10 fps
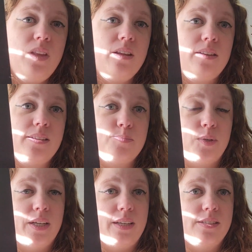This
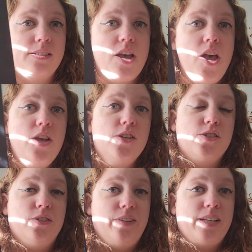book is
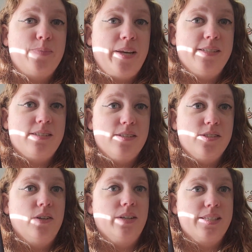so fast-paced and
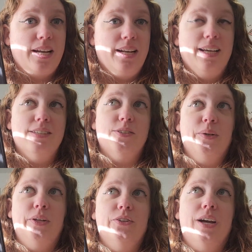so exciting and so
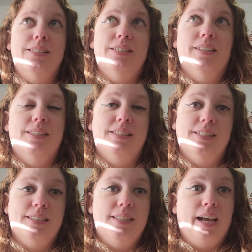interesting. This is
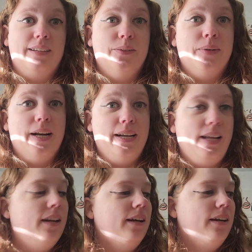exactly what I
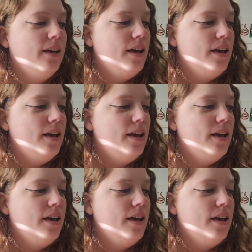needed